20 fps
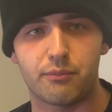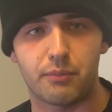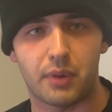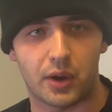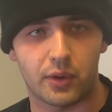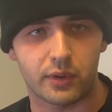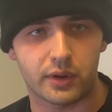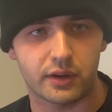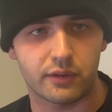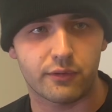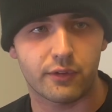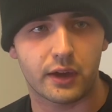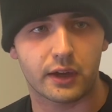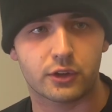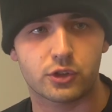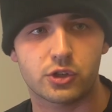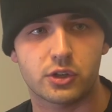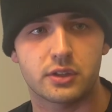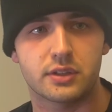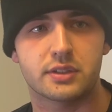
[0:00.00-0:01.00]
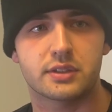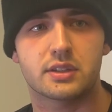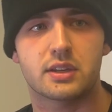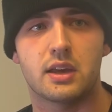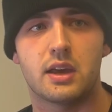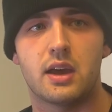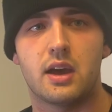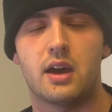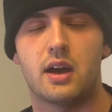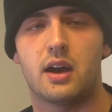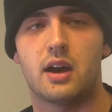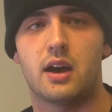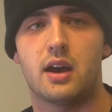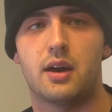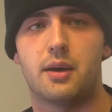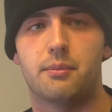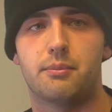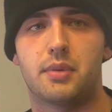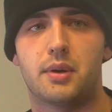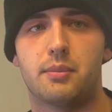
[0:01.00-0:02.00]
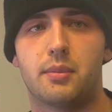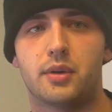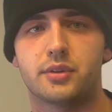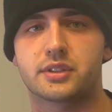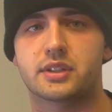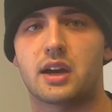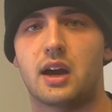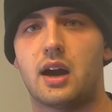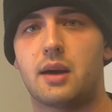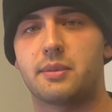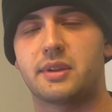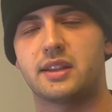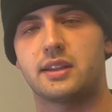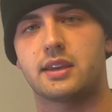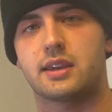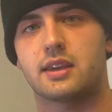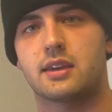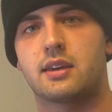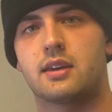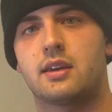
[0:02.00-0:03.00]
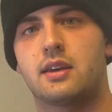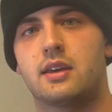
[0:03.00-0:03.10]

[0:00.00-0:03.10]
bone infections, but most commonly,